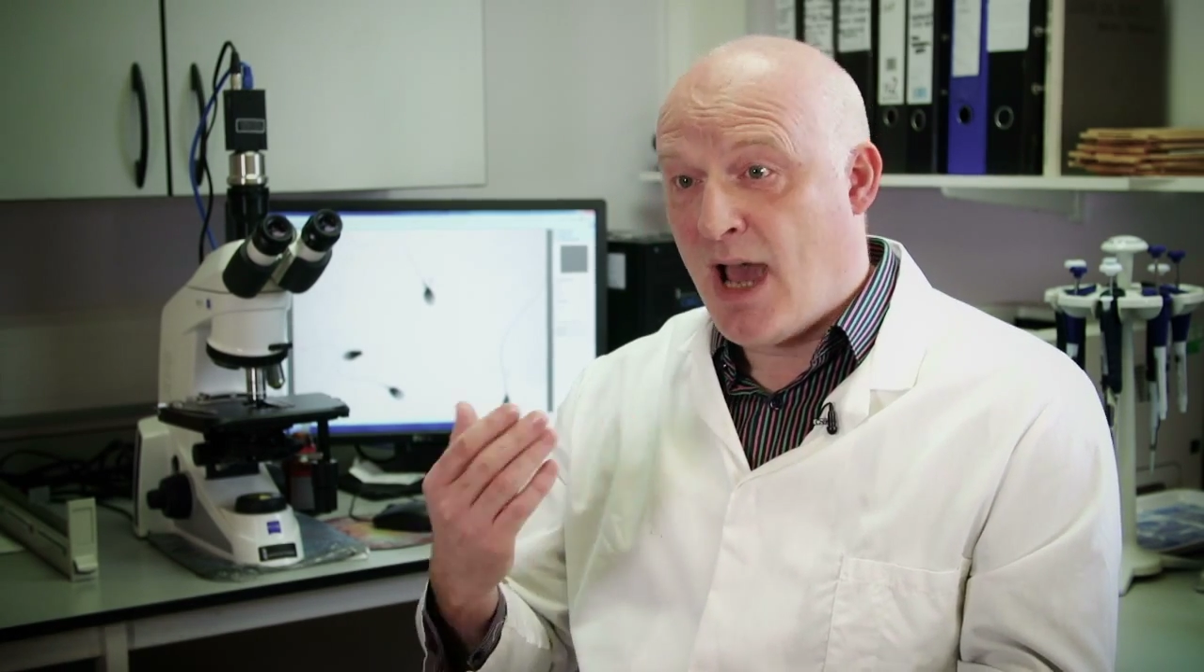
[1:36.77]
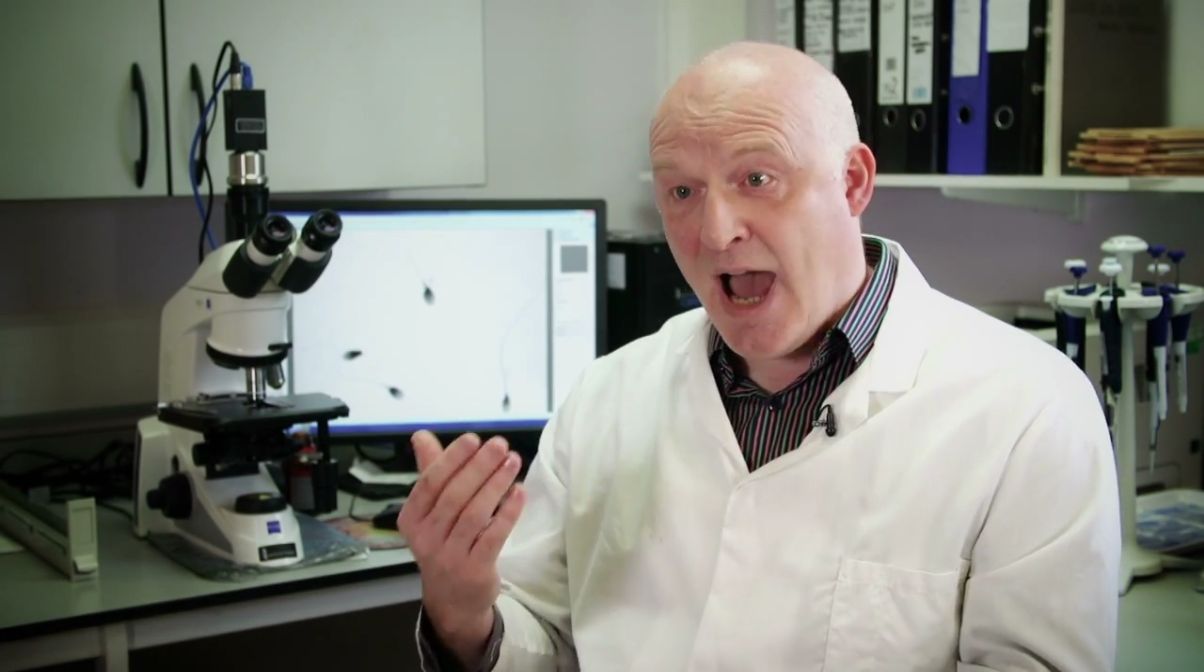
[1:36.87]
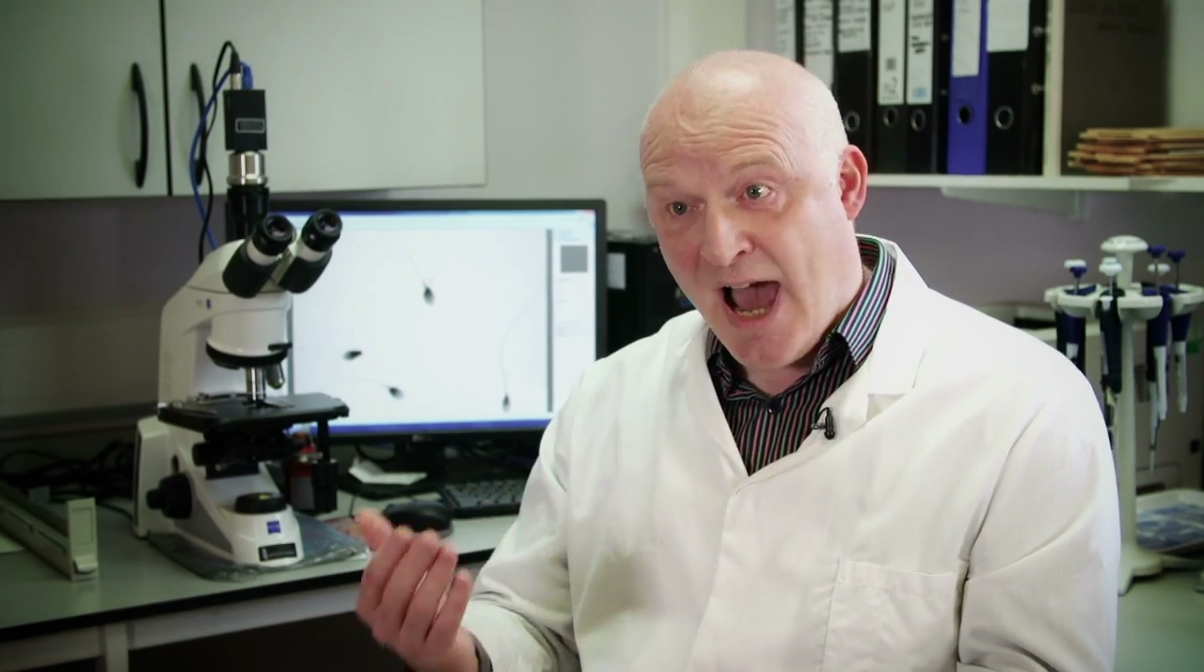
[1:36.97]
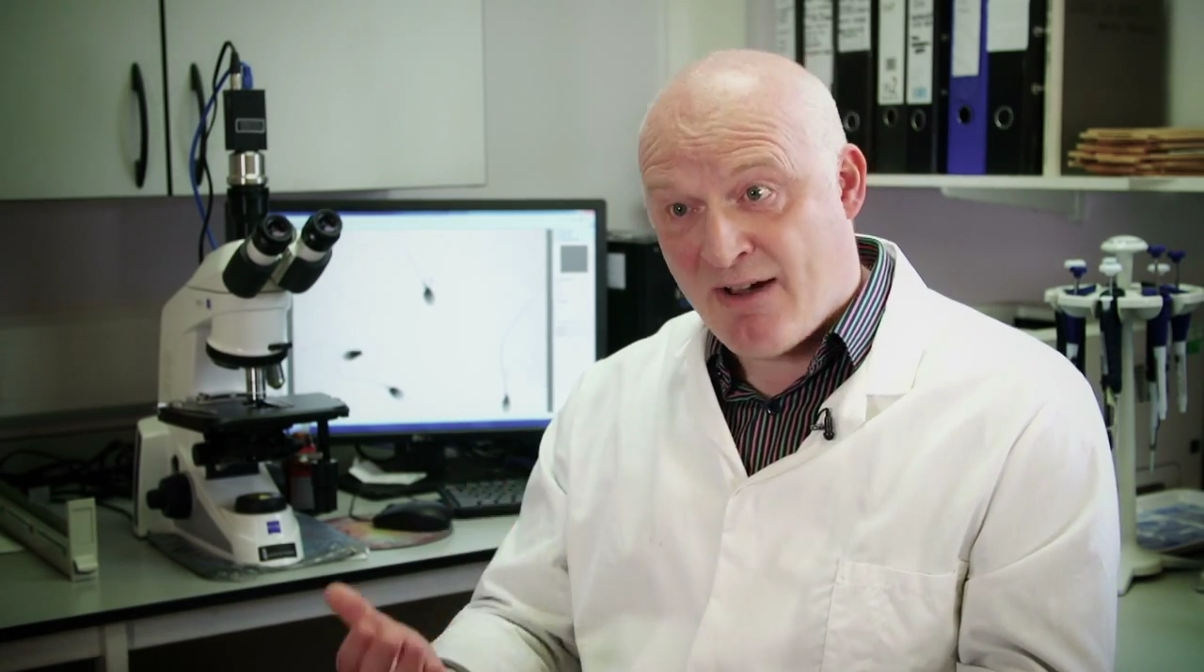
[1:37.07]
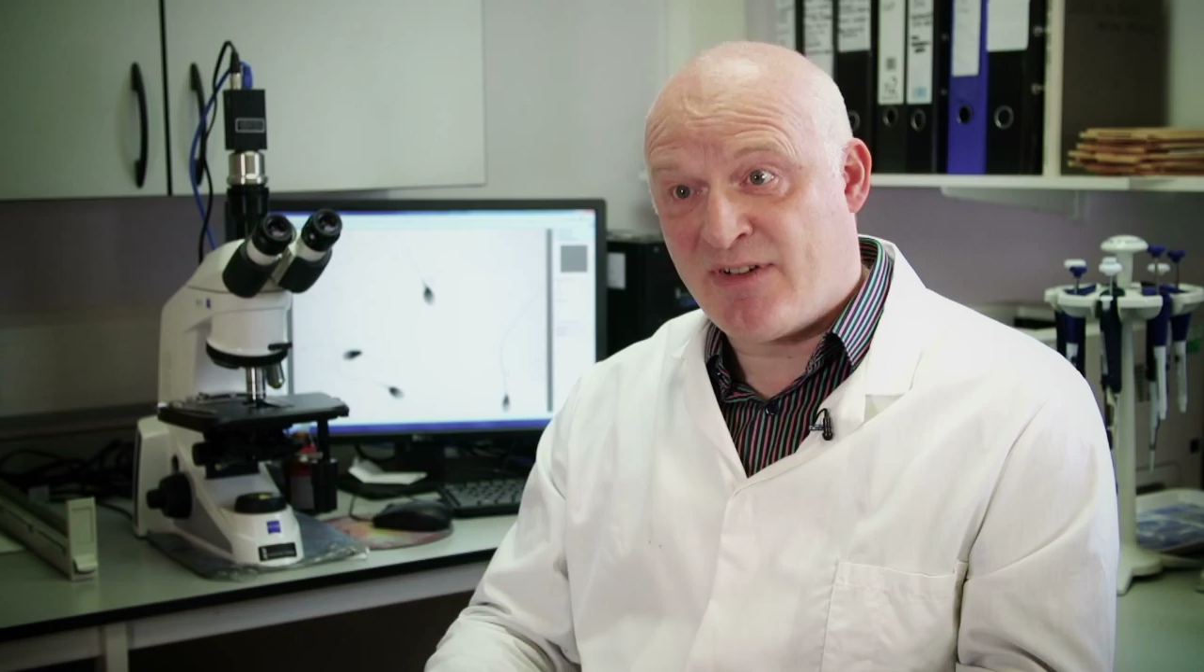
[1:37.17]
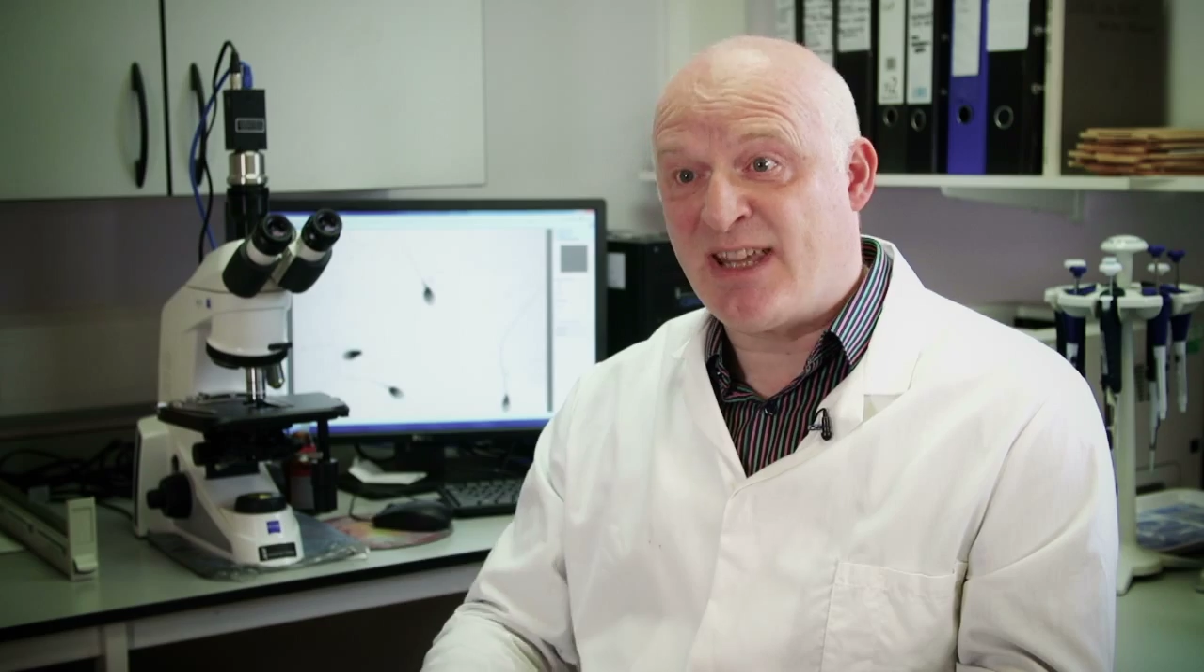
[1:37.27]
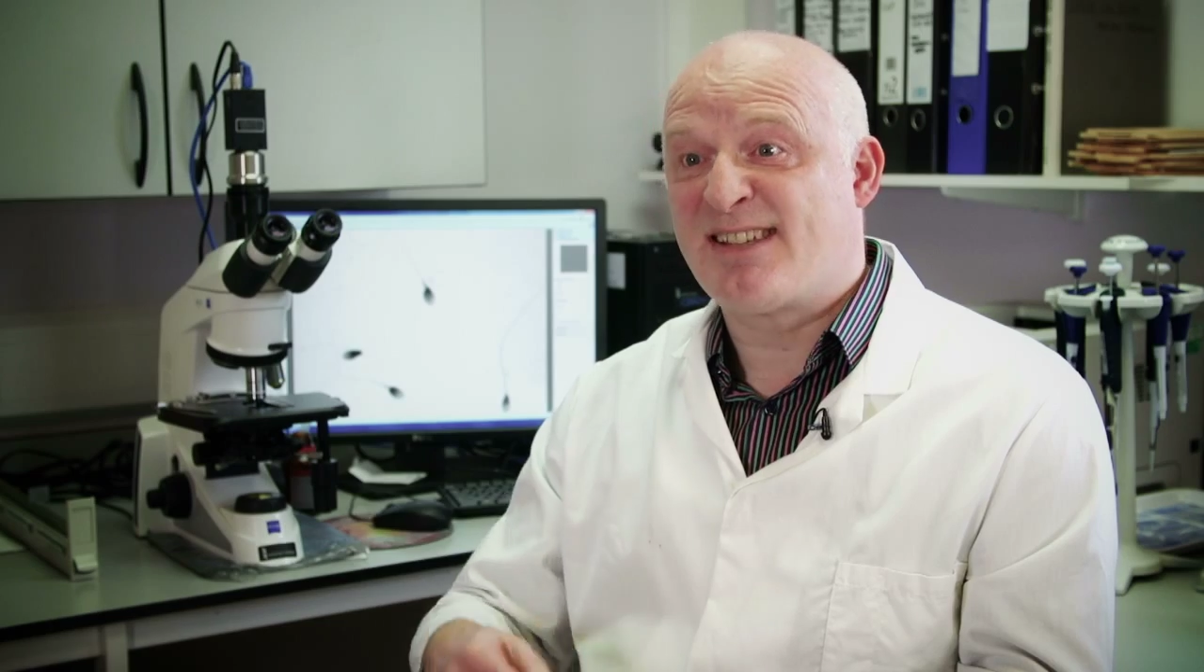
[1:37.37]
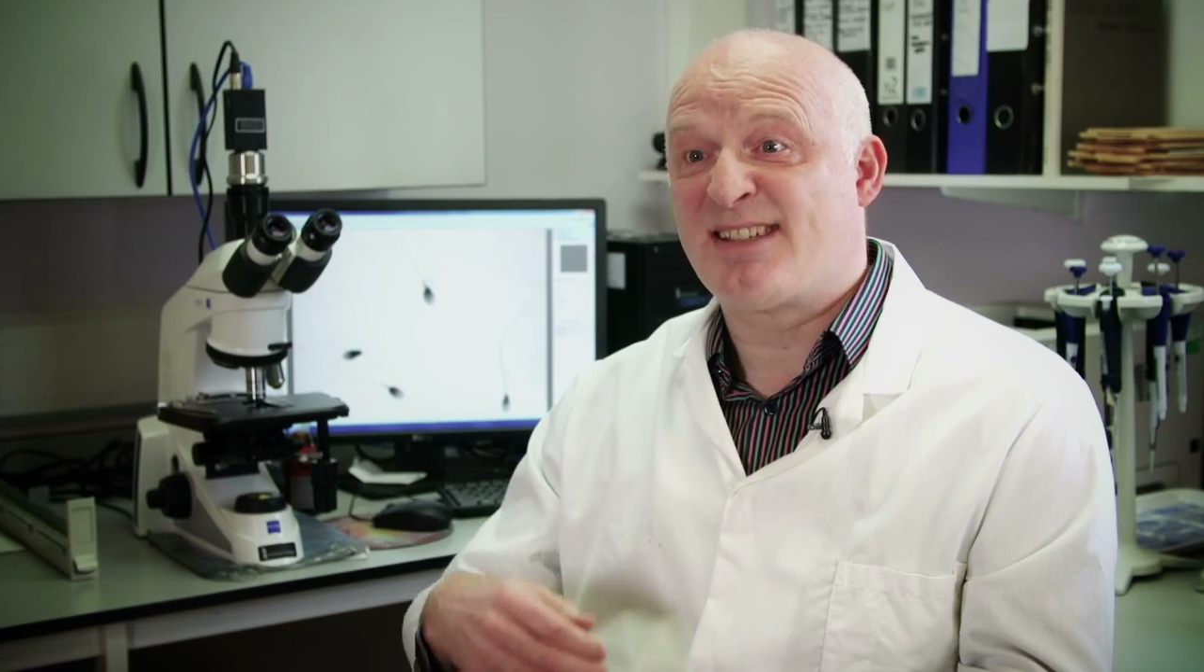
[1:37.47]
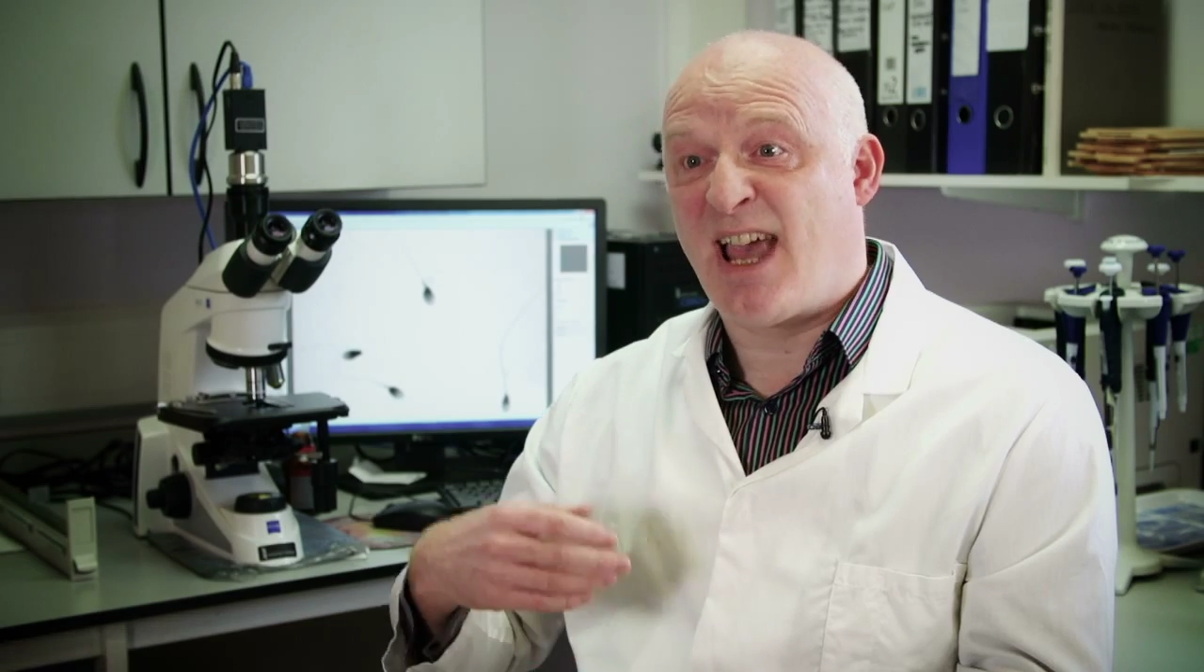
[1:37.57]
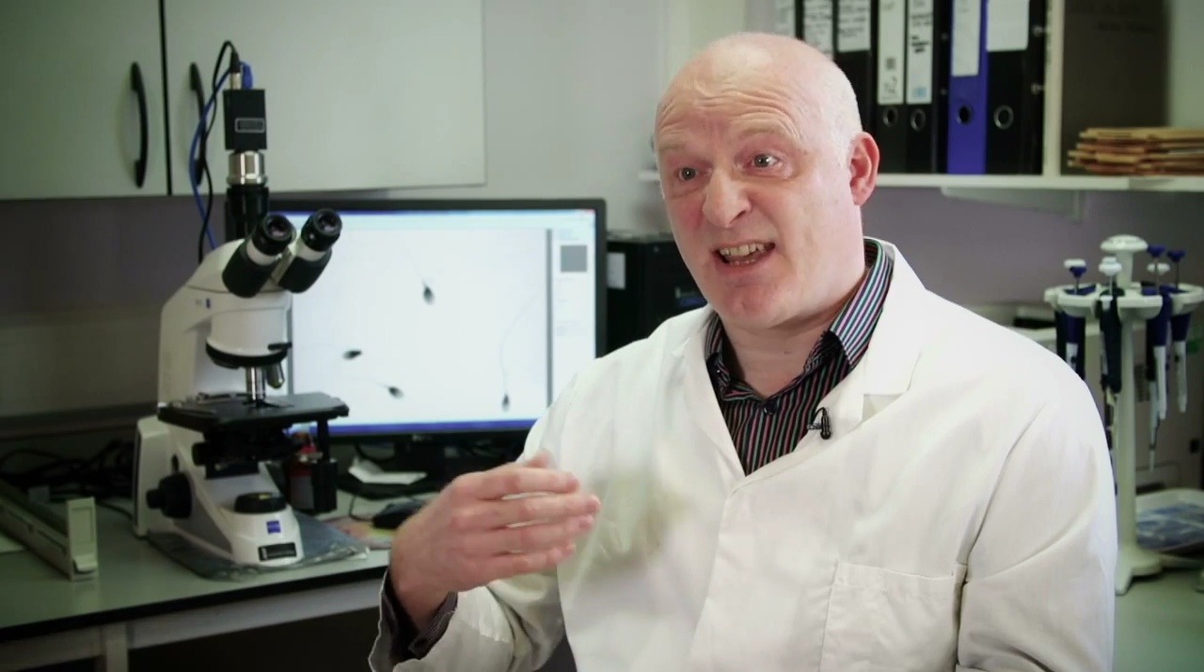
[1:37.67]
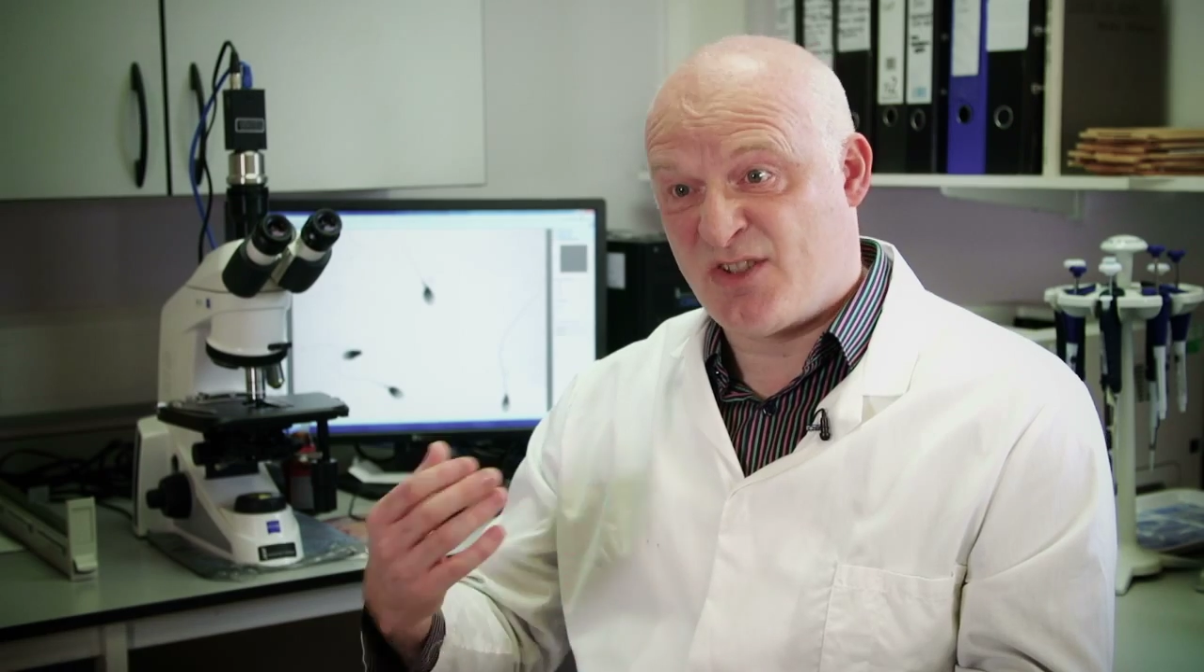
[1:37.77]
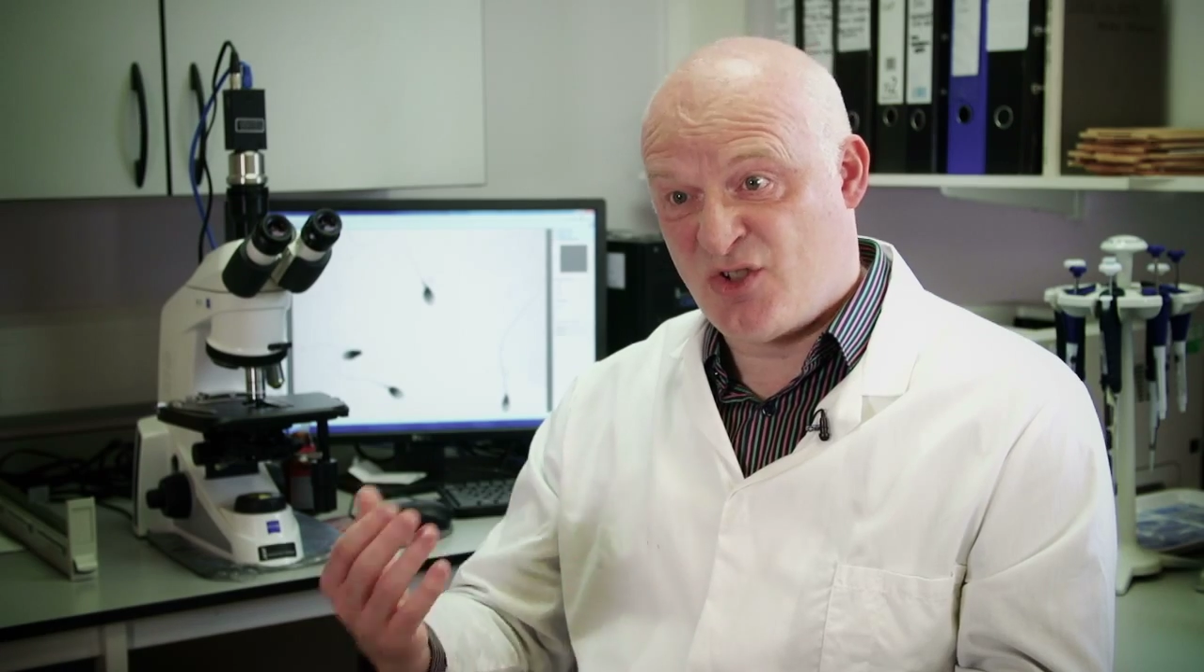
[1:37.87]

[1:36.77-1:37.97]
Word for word: having sex